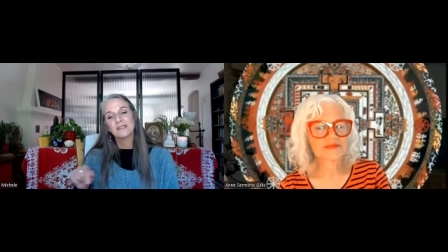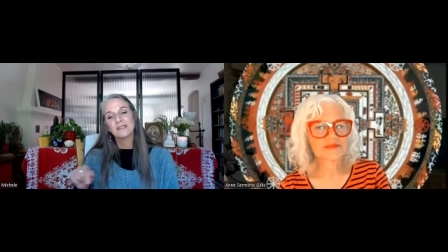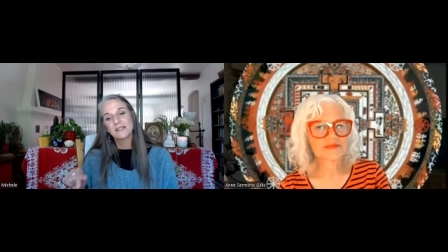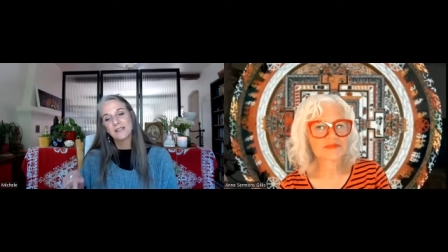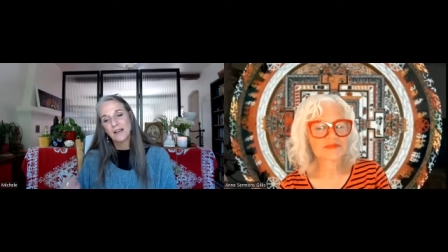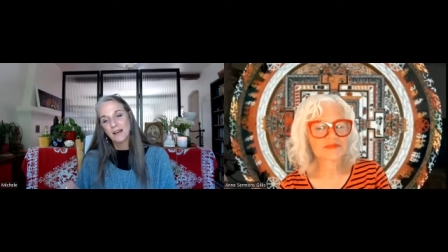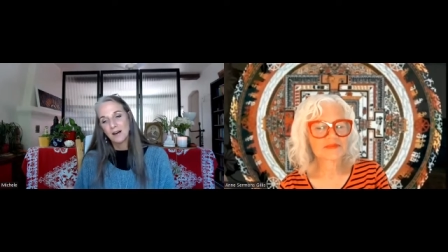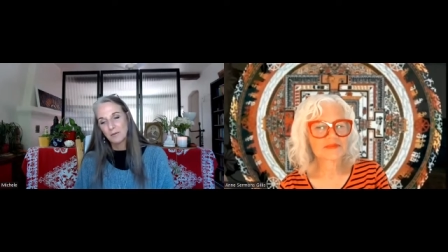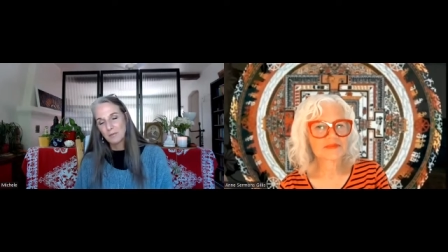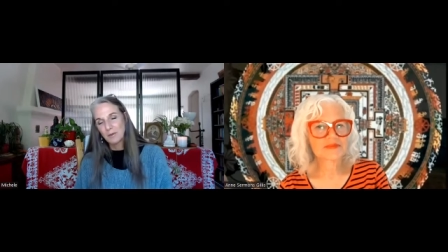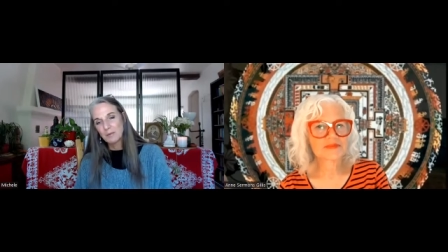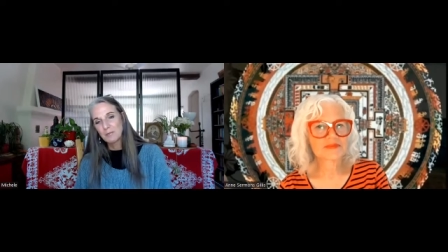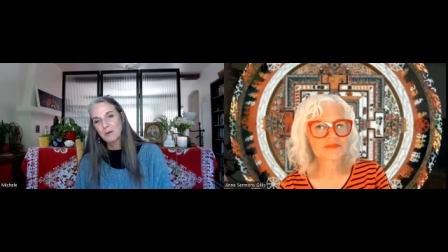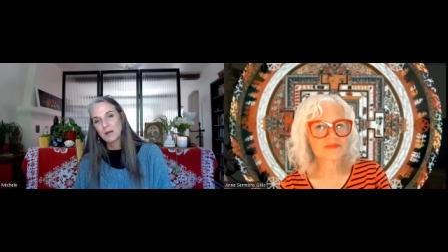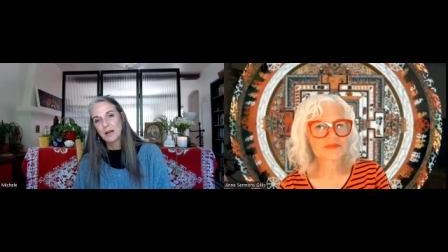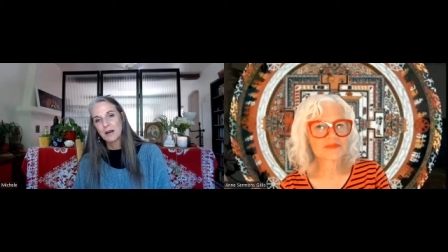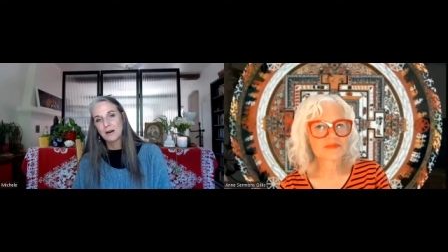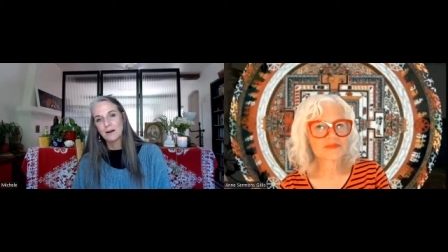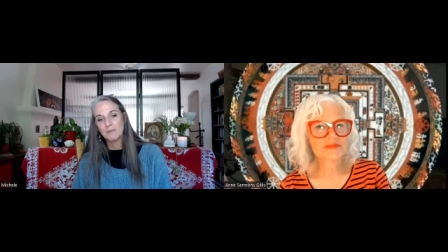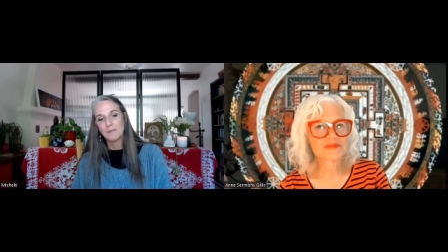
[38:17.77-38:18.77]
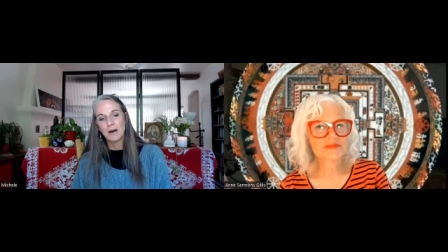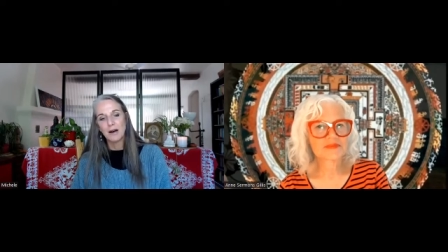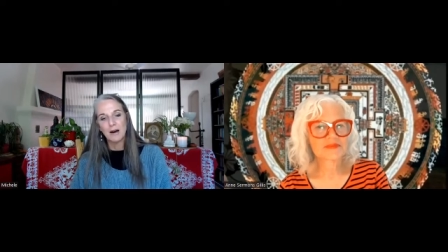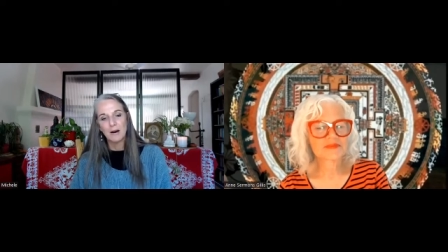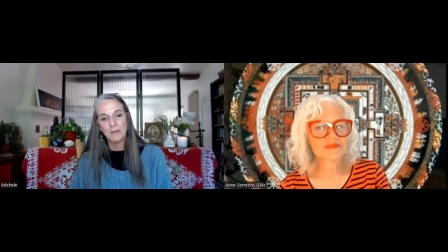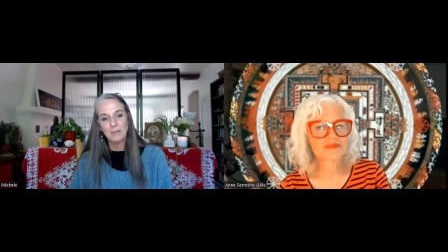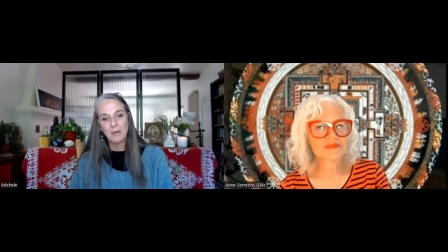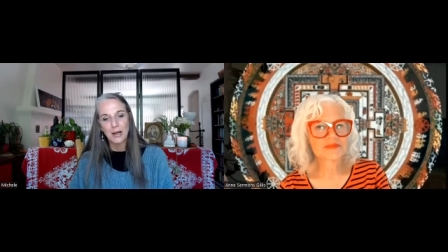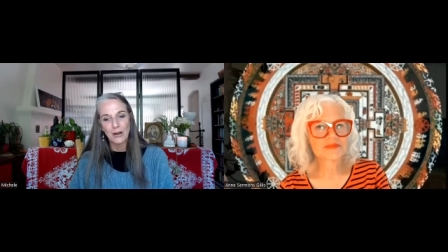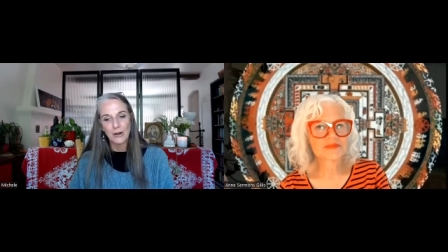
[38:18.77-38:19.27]
to help me become a
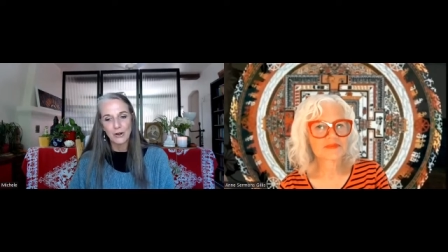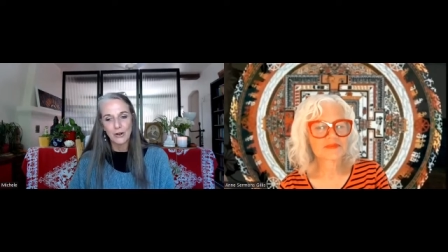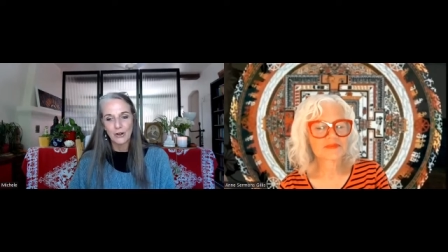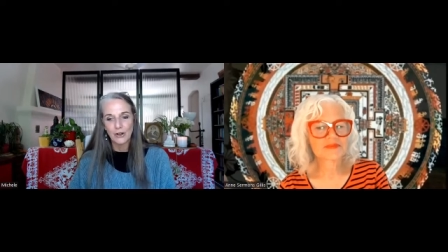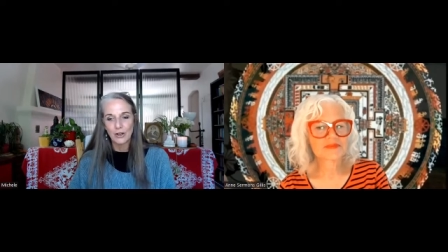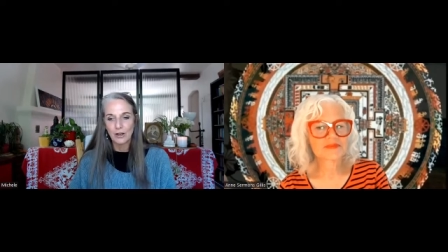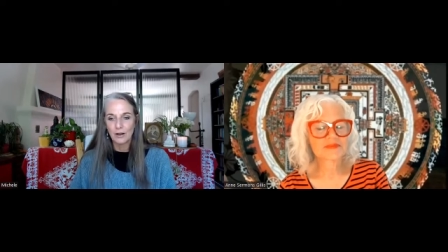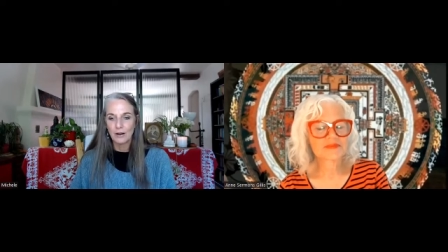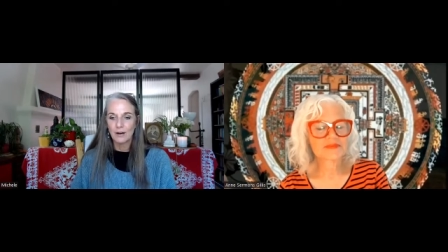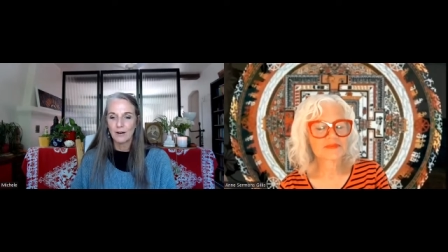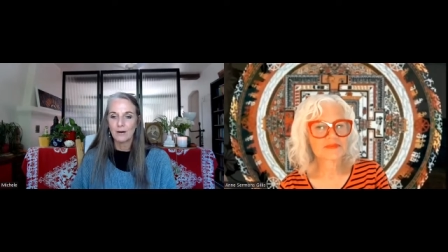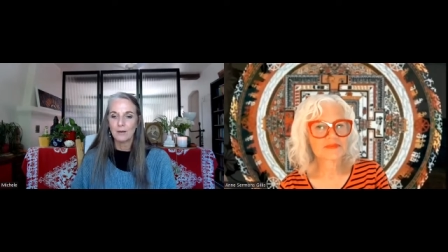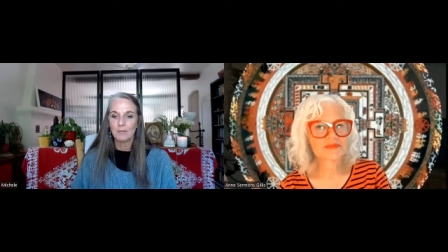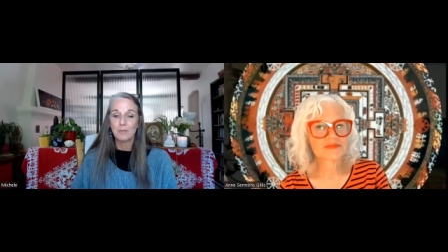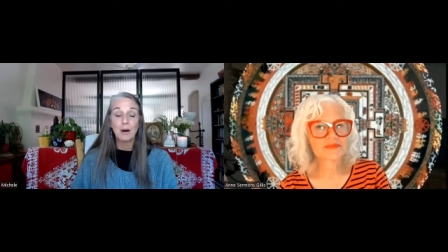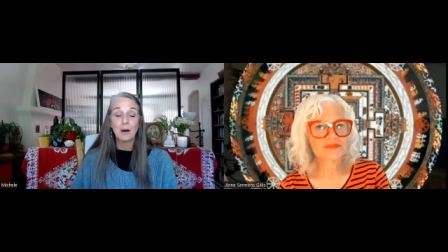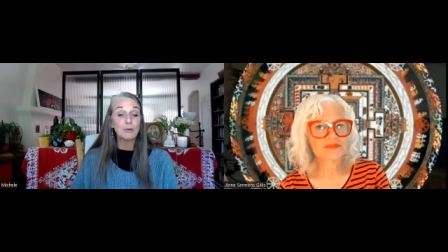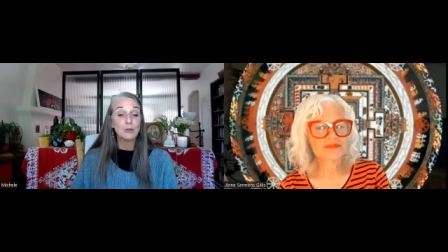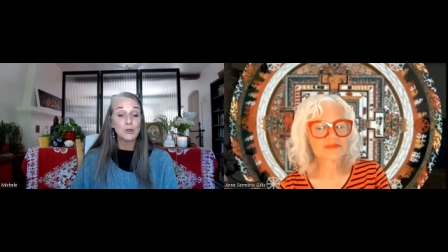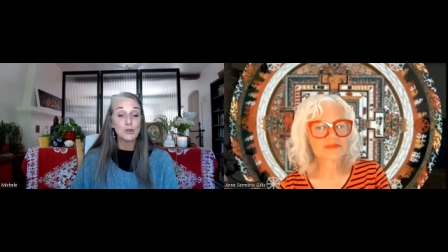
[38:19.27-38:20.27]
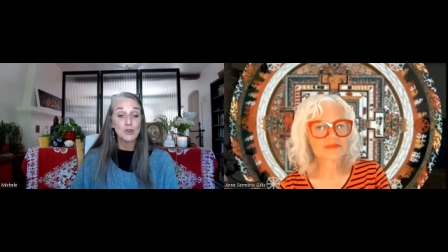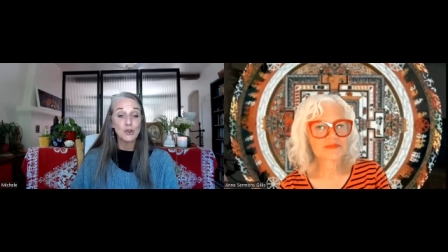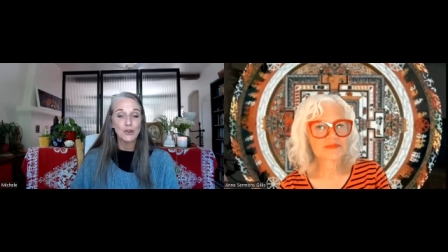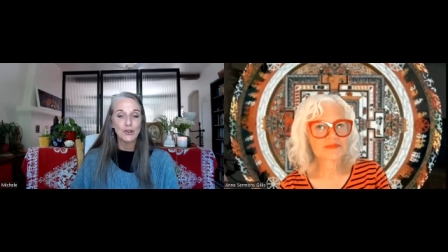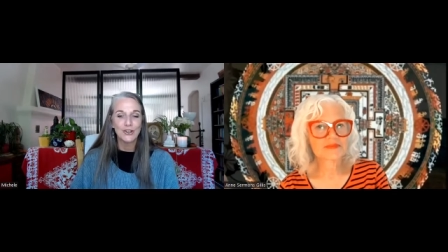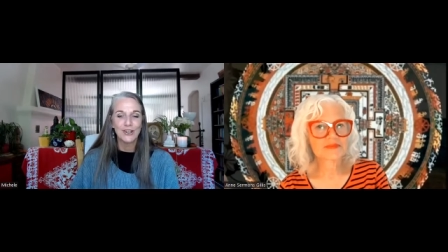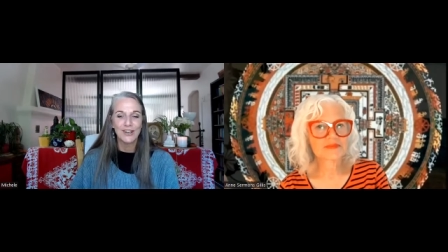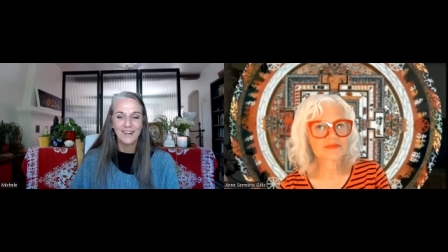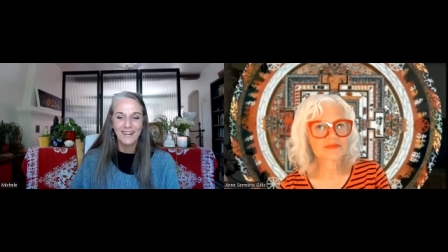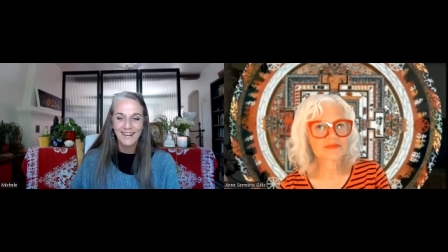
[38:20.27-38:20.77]
better publisher.